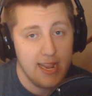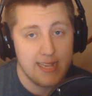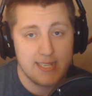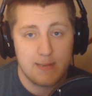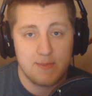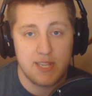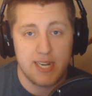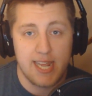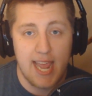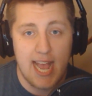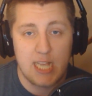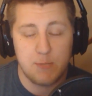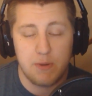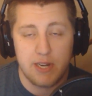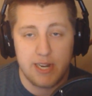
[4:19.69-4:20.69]
it seems that he
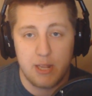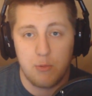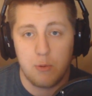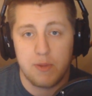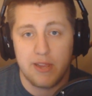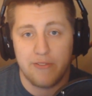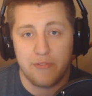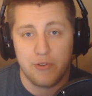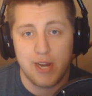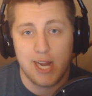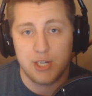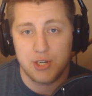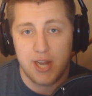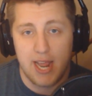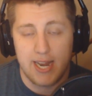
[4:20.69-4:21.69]
has been, and he will be a free
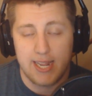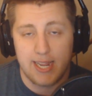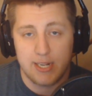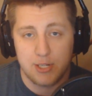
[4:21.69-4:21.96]
agent heading